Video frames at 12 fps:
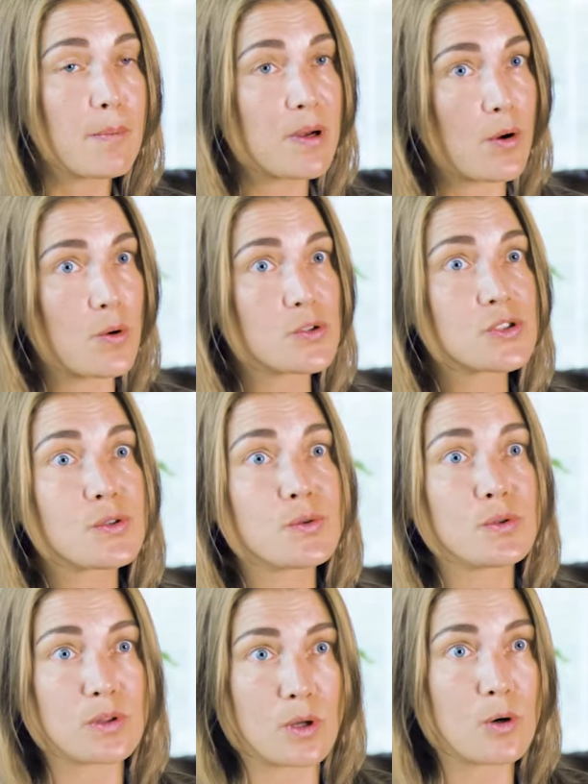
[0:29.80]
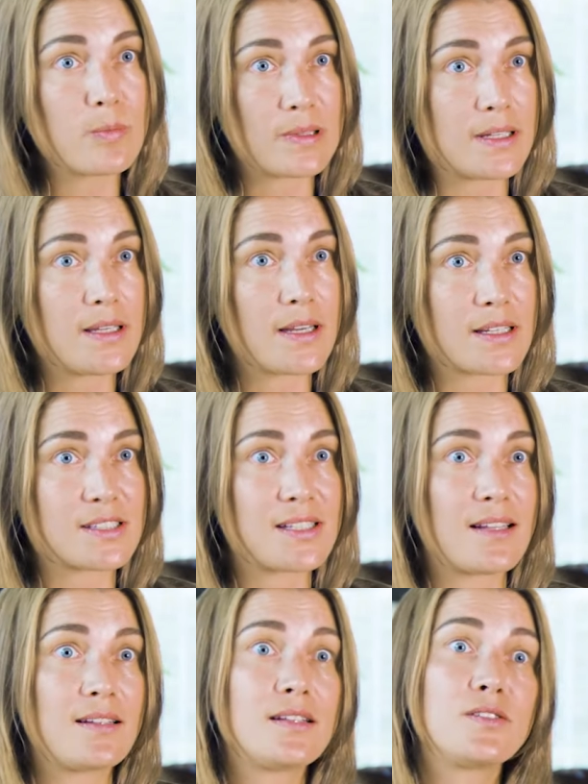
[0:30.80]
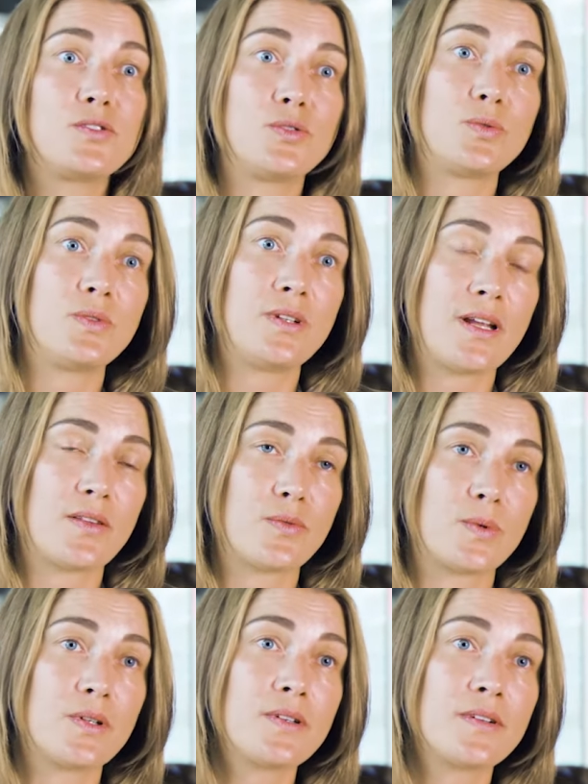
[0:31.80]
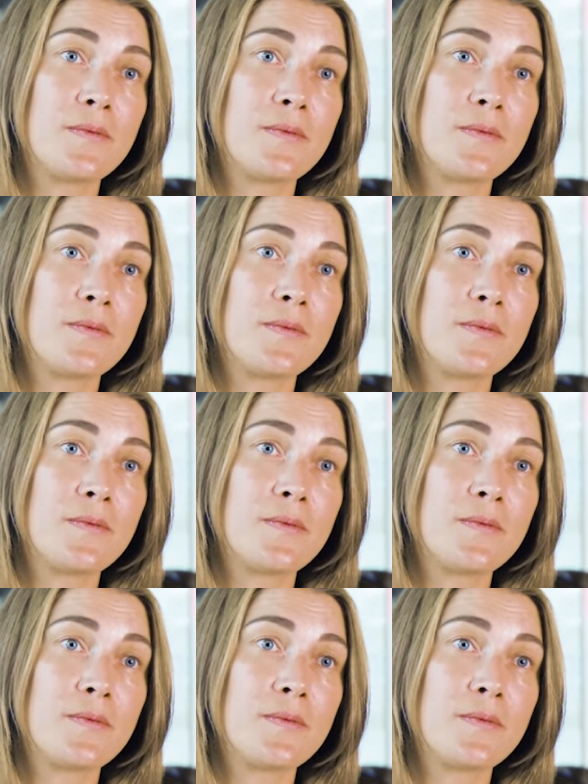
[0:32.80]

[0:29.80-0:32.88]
but also globally extended to the network,